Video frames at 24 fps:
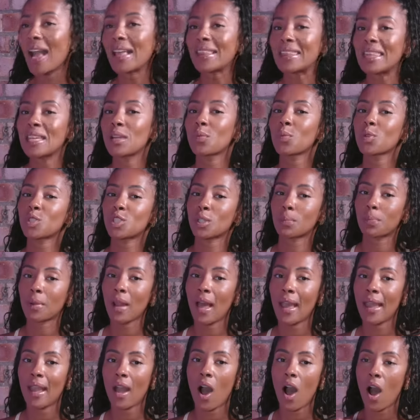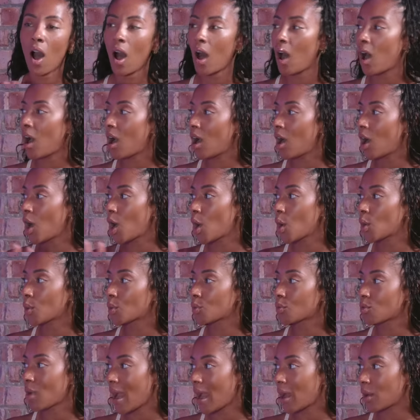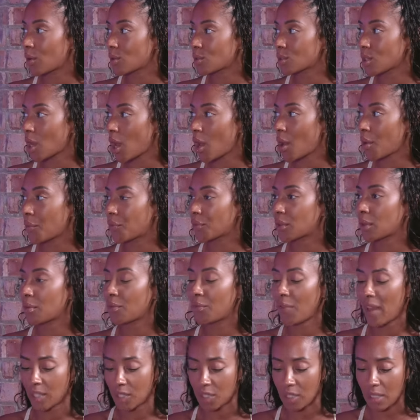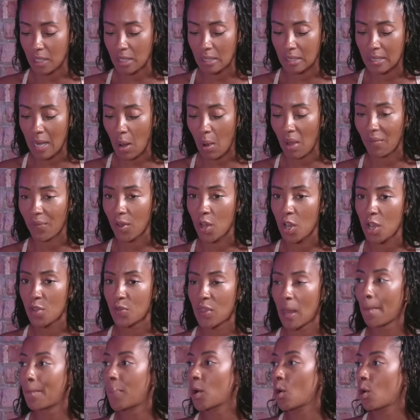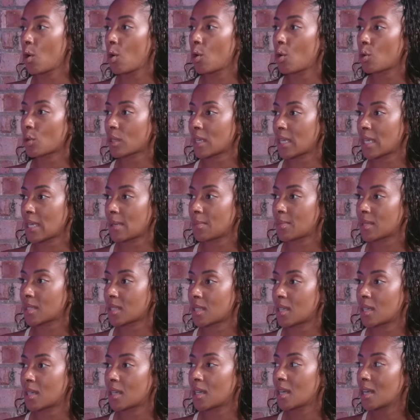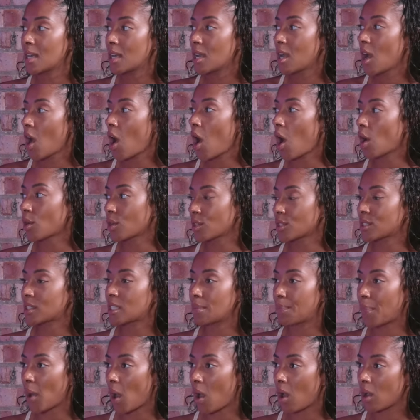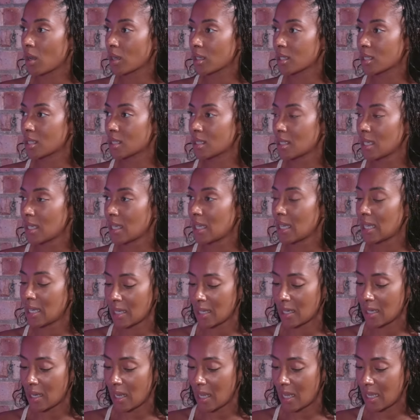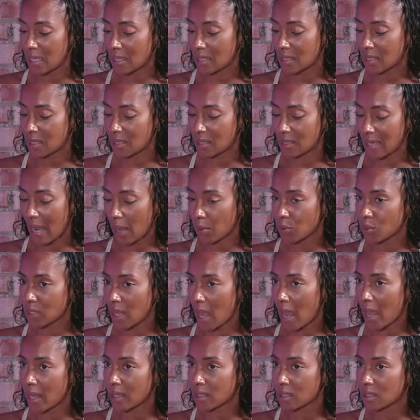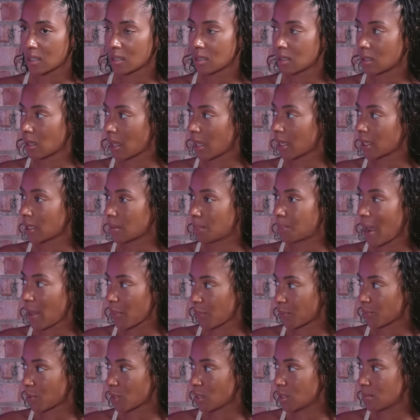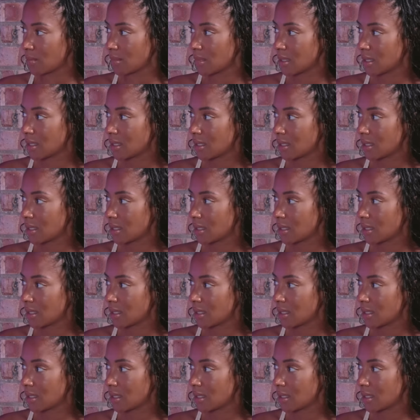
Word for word: I think we should play our own round of confessions. Now, I've heard that Paul keeps the honesty box oh. in his downstairs like bathroom.